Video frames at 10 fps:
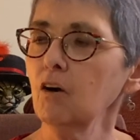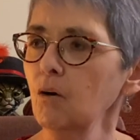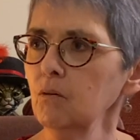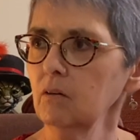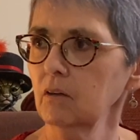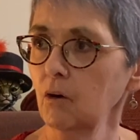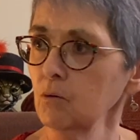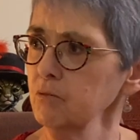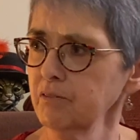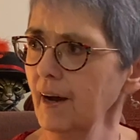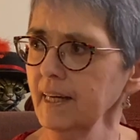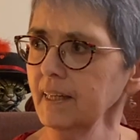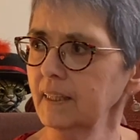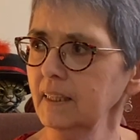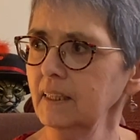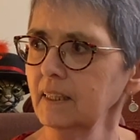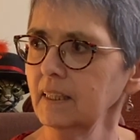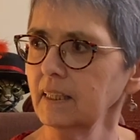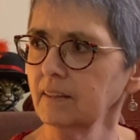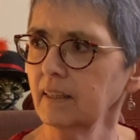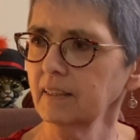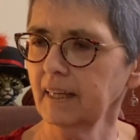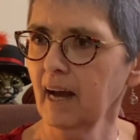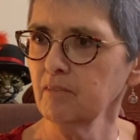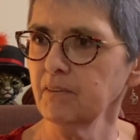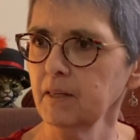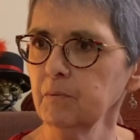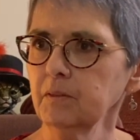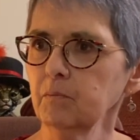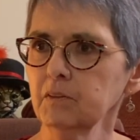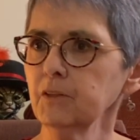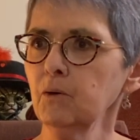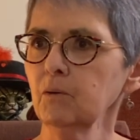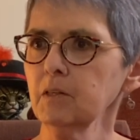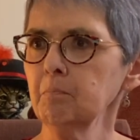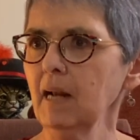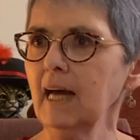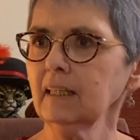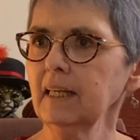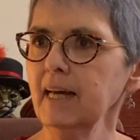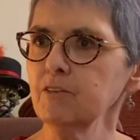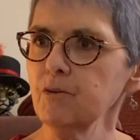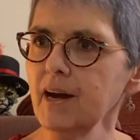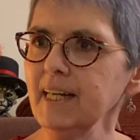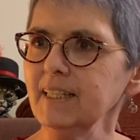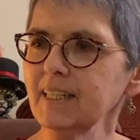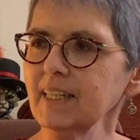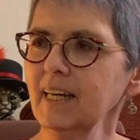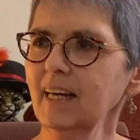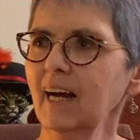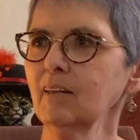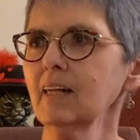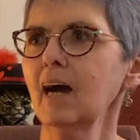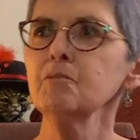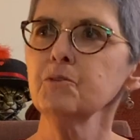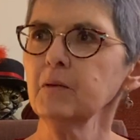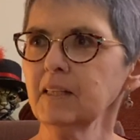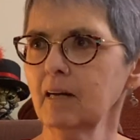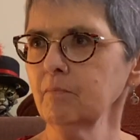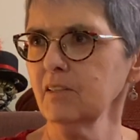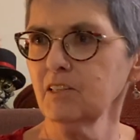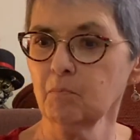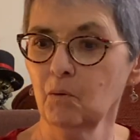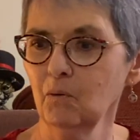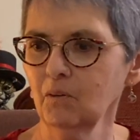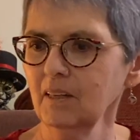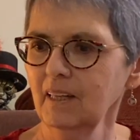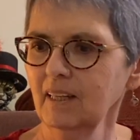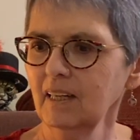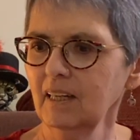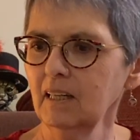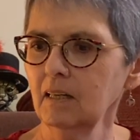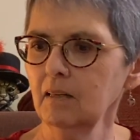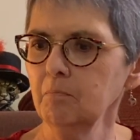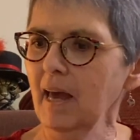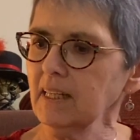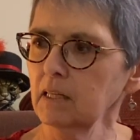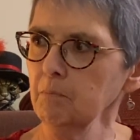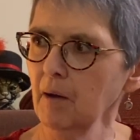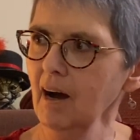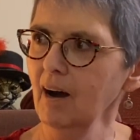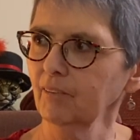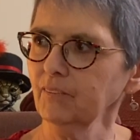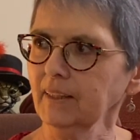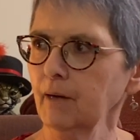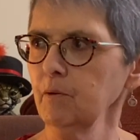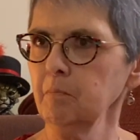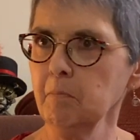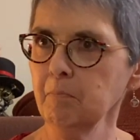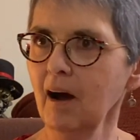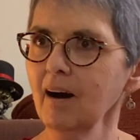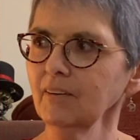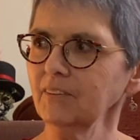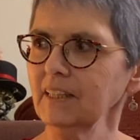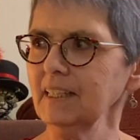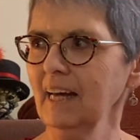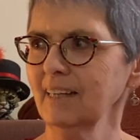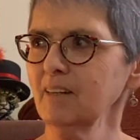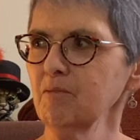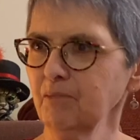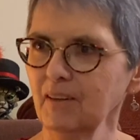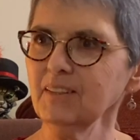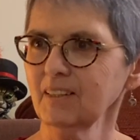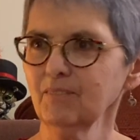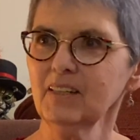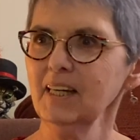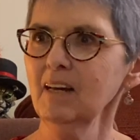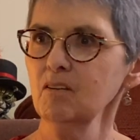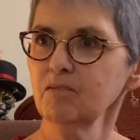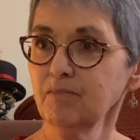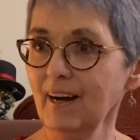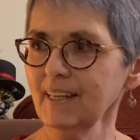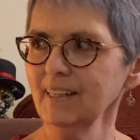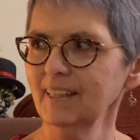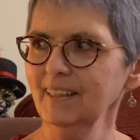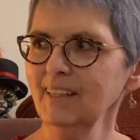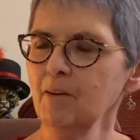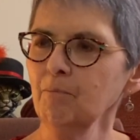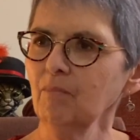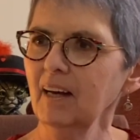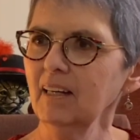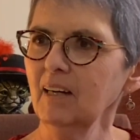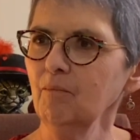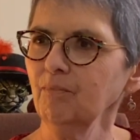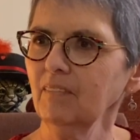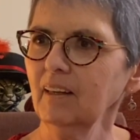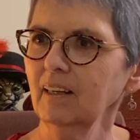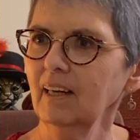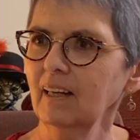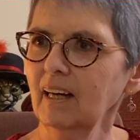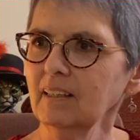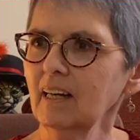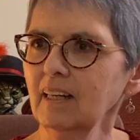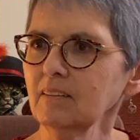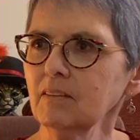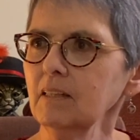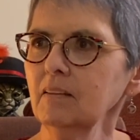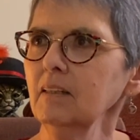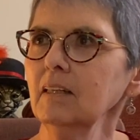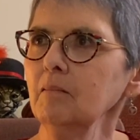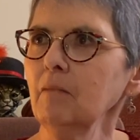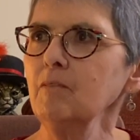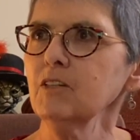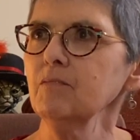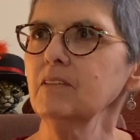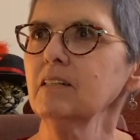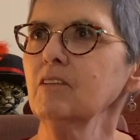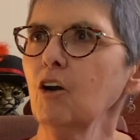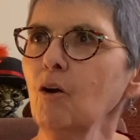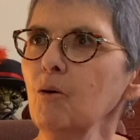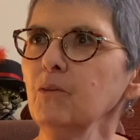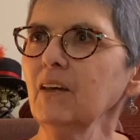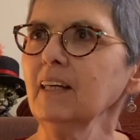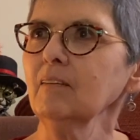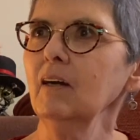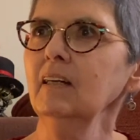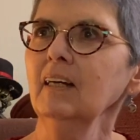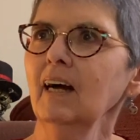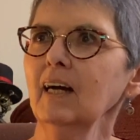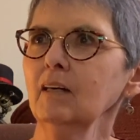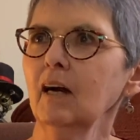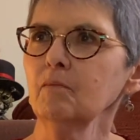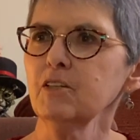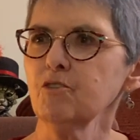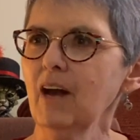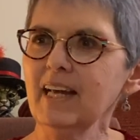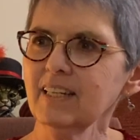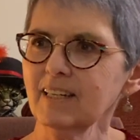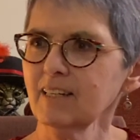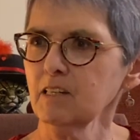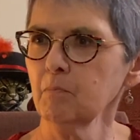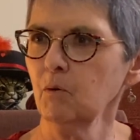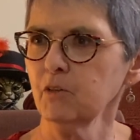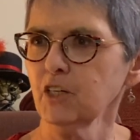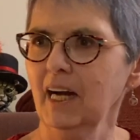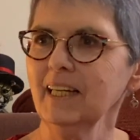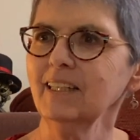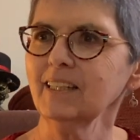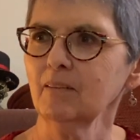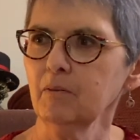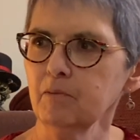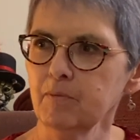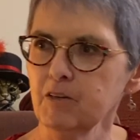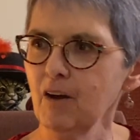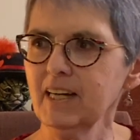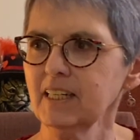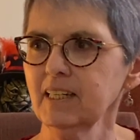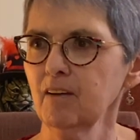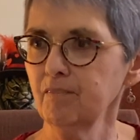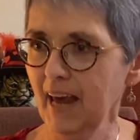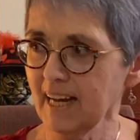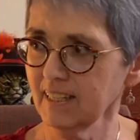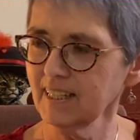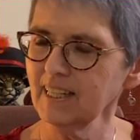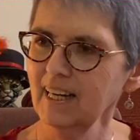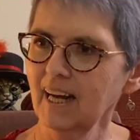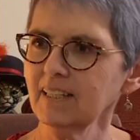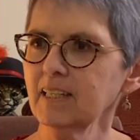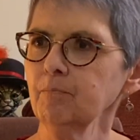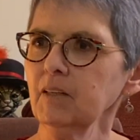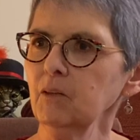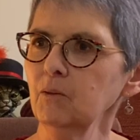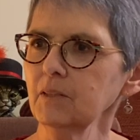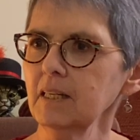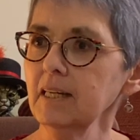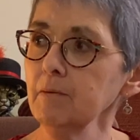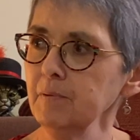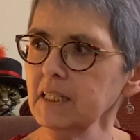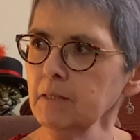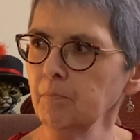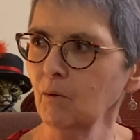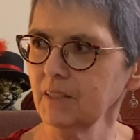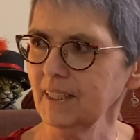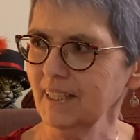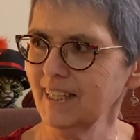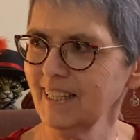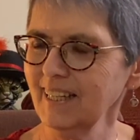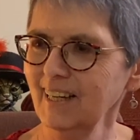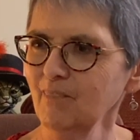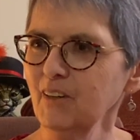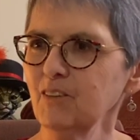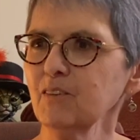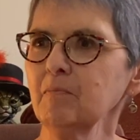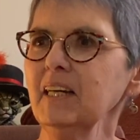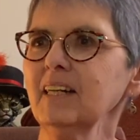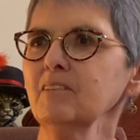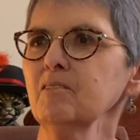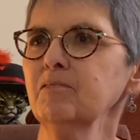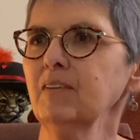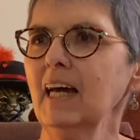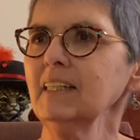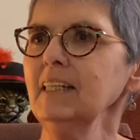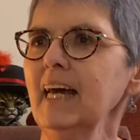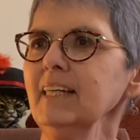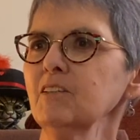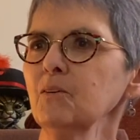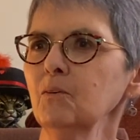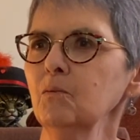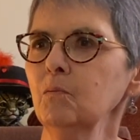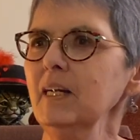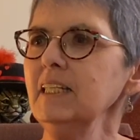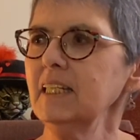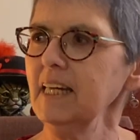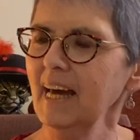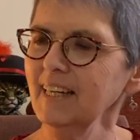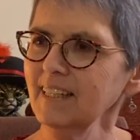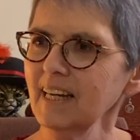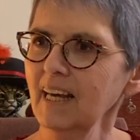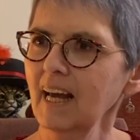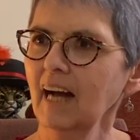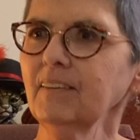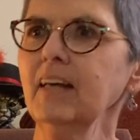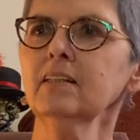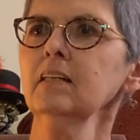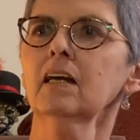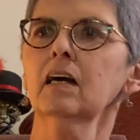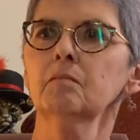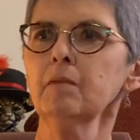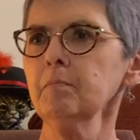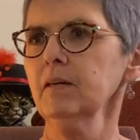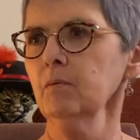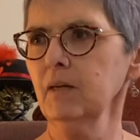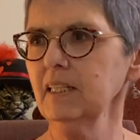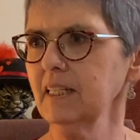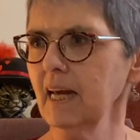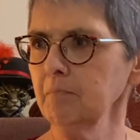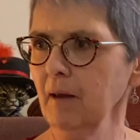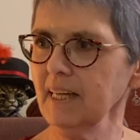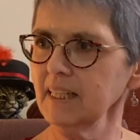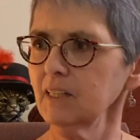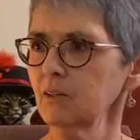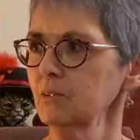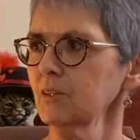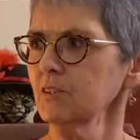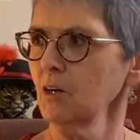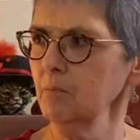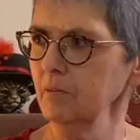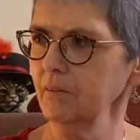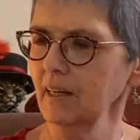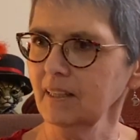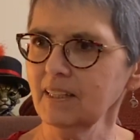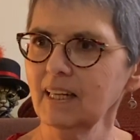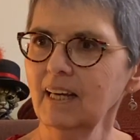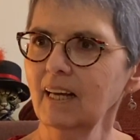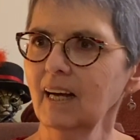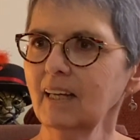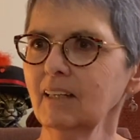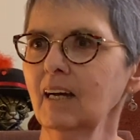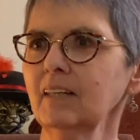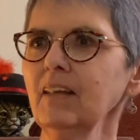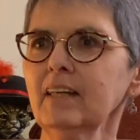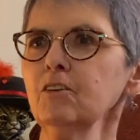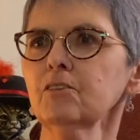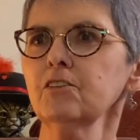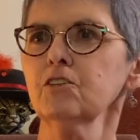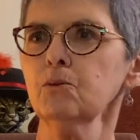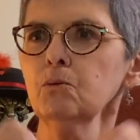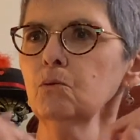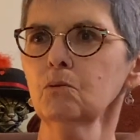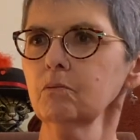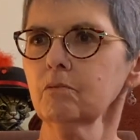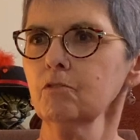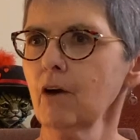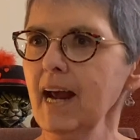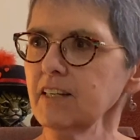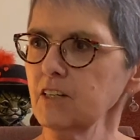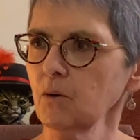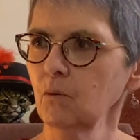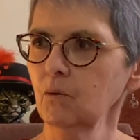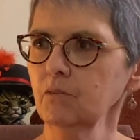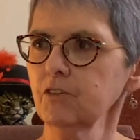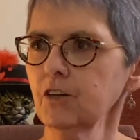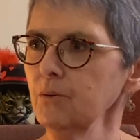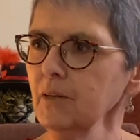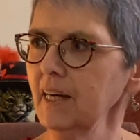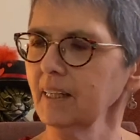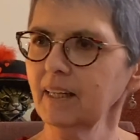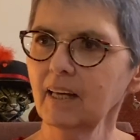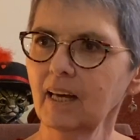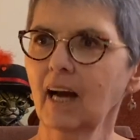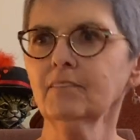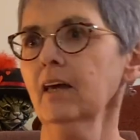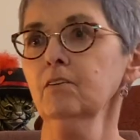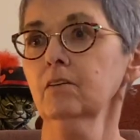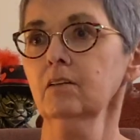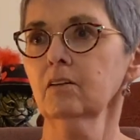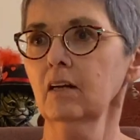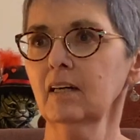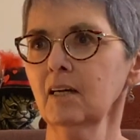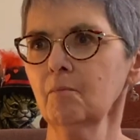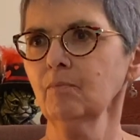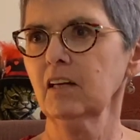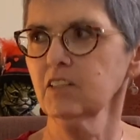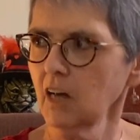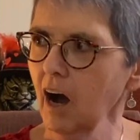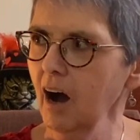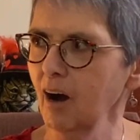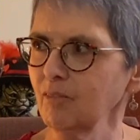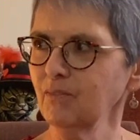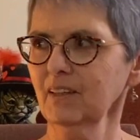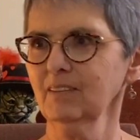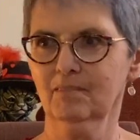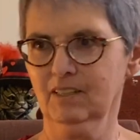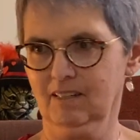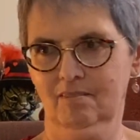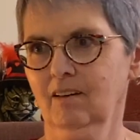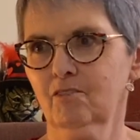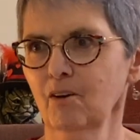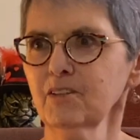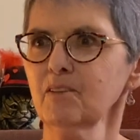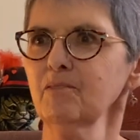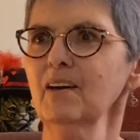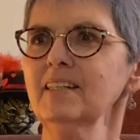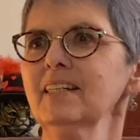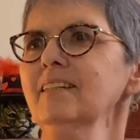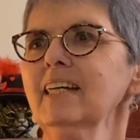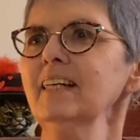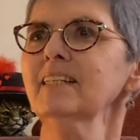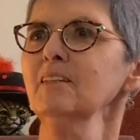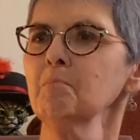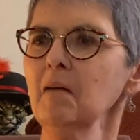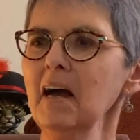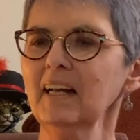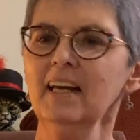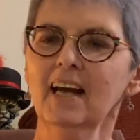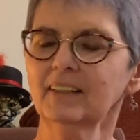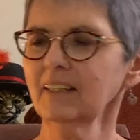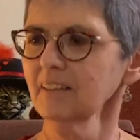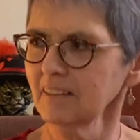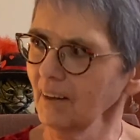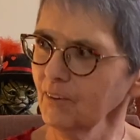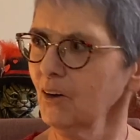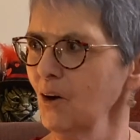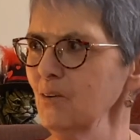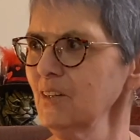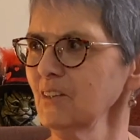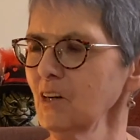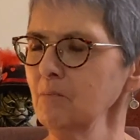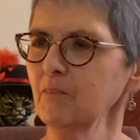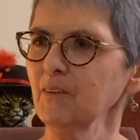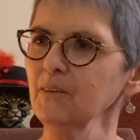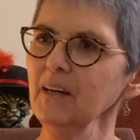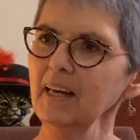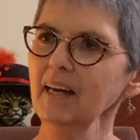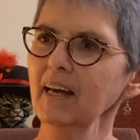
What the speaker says: coal fire in the cafe with what you called a black lead grate, and out would come the small metal bath, and I would be bathed in that in front of the fire. And the amount of clothing, I was dressed as a small child, I would be dressed in a vest and something called a liberty bodice, which was made out of flannelette or winsiette, and then maybe a winsiette petticoat on top of that. And then your school dress or tunic, and then a scarf, and it's across the front and tied at the back, and then another coat on top of you.